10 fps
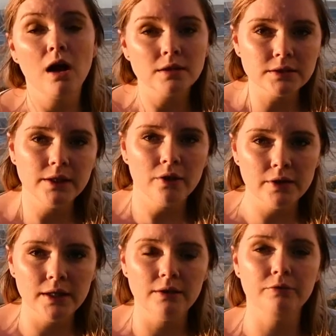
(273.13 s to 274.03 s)
Ask the
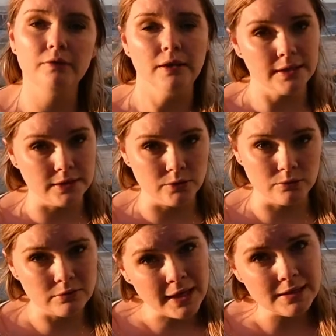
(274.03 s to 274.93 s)
owner if it is
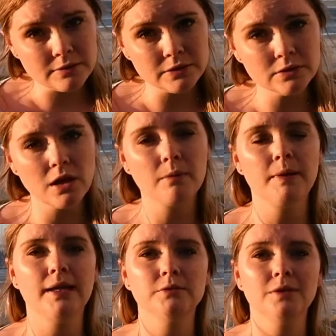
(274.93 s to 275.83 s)
alright if your dog
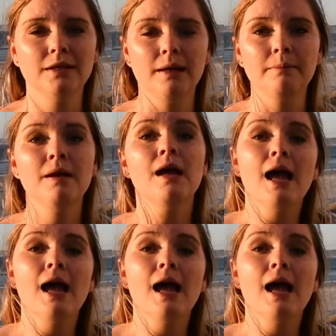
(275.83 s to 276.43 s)
plays with them,